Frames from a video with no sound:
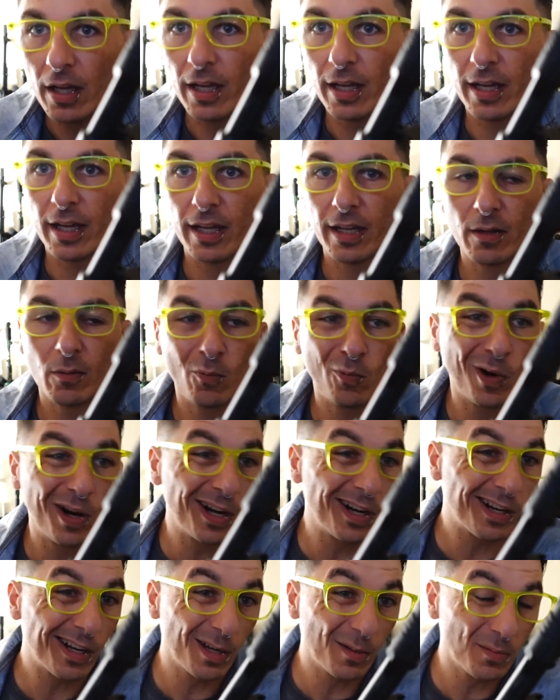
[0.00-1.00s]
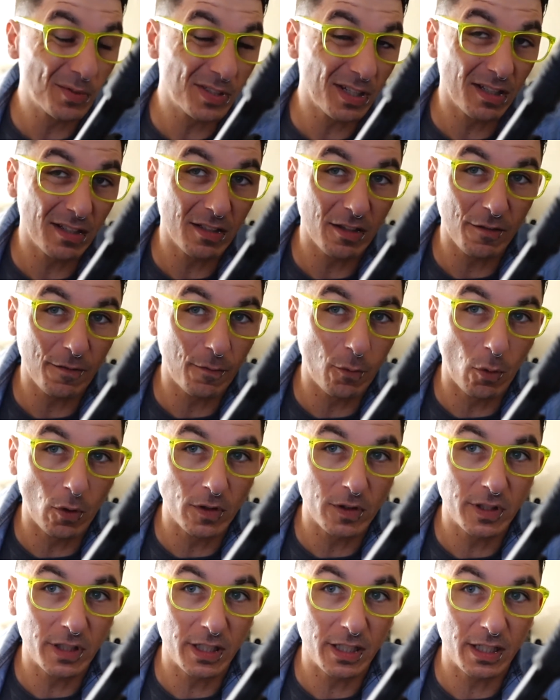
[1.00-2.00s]
And when it comes down to the
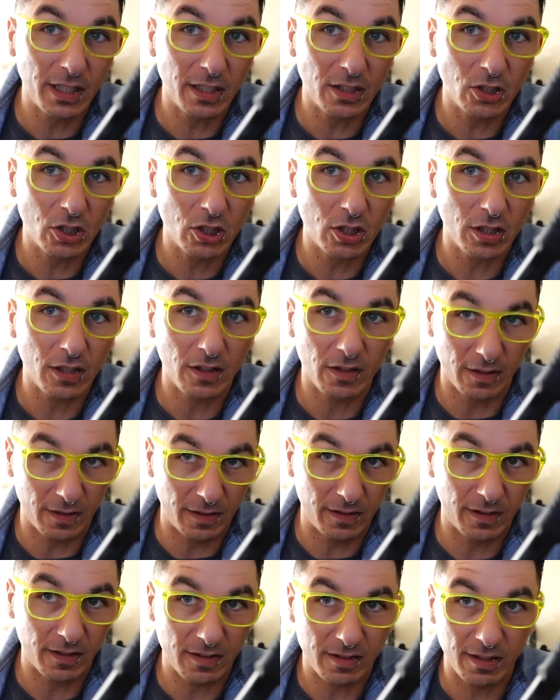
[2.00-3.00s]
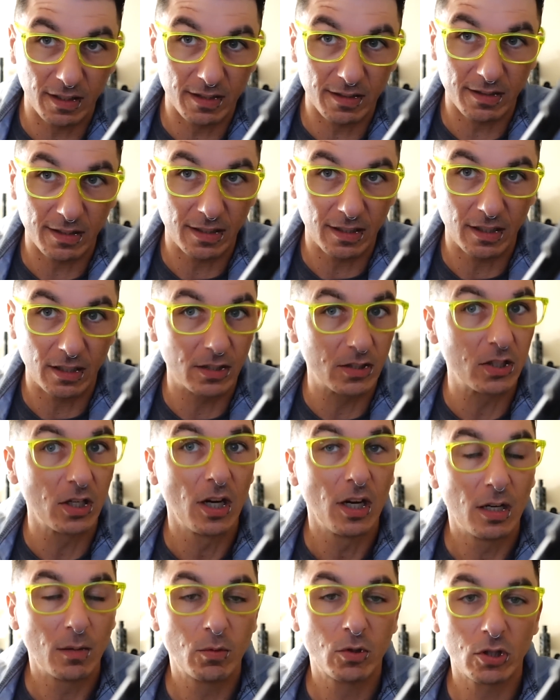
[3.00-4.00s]
14-inch and the 16-inch,
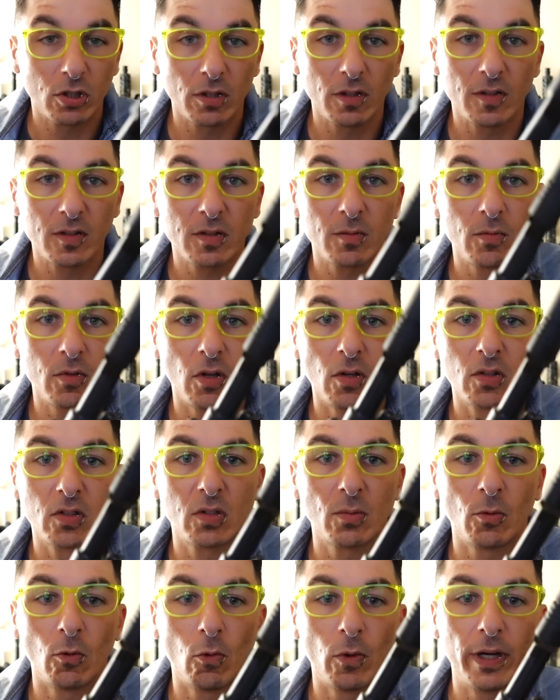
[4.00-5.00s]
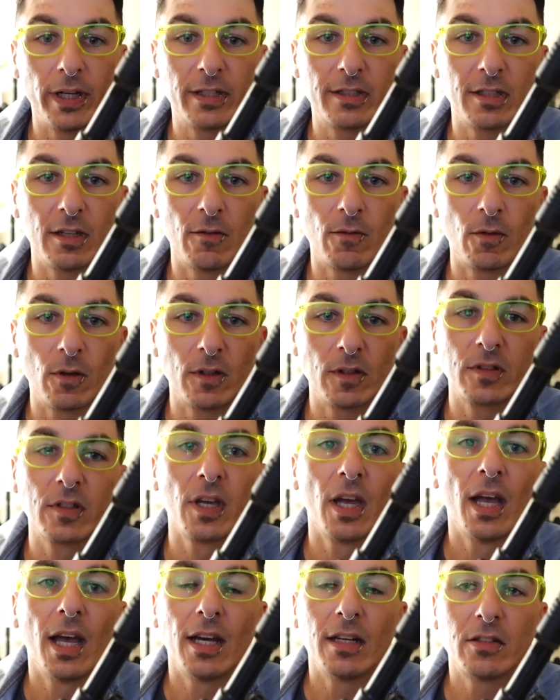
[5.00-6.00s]
I'm sure that's some noticeable weight difference.
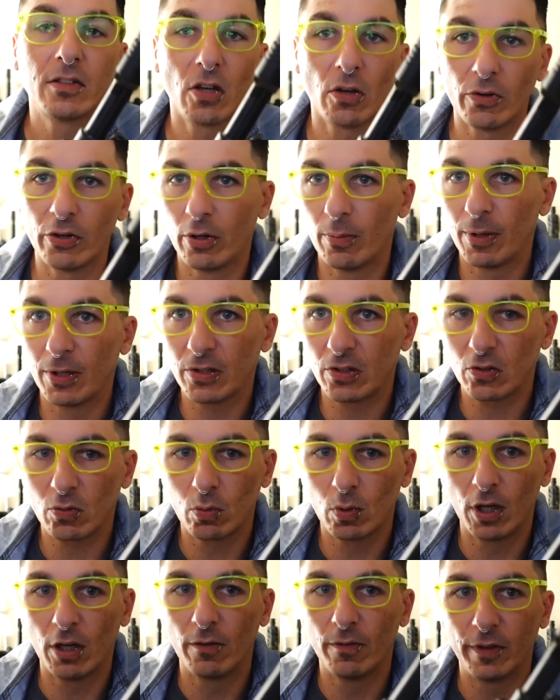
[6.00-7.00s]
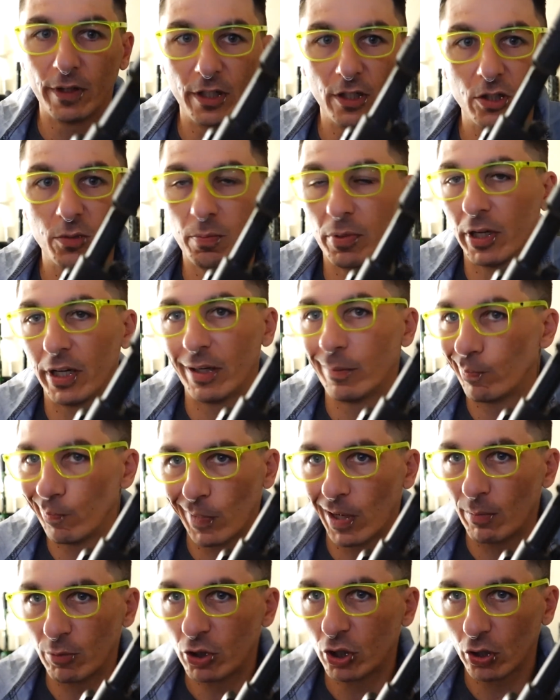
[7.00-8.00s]
Don't know about the 12-inch, but
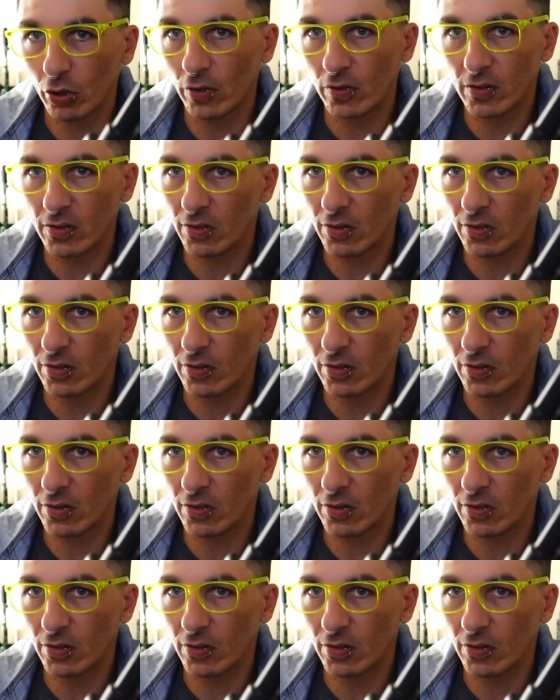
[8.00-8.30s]
I'm sure it's